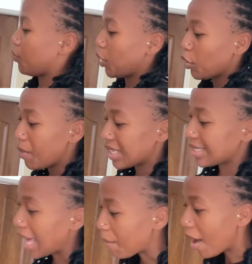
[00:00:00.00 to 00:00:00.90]
Will you be
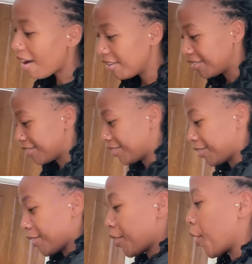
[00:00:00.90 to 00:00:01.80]
stable?
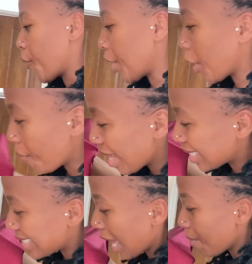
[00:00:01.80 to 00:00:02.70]
Will you be
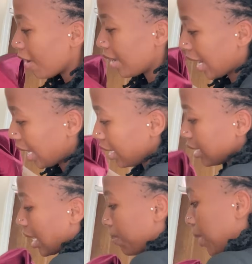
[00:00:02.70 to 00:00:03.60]
stable? Haya,
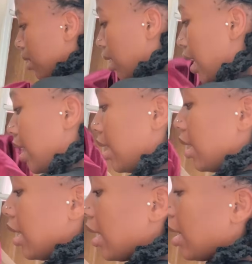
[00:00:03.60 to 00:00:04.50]
ingisha hapa. Ehe.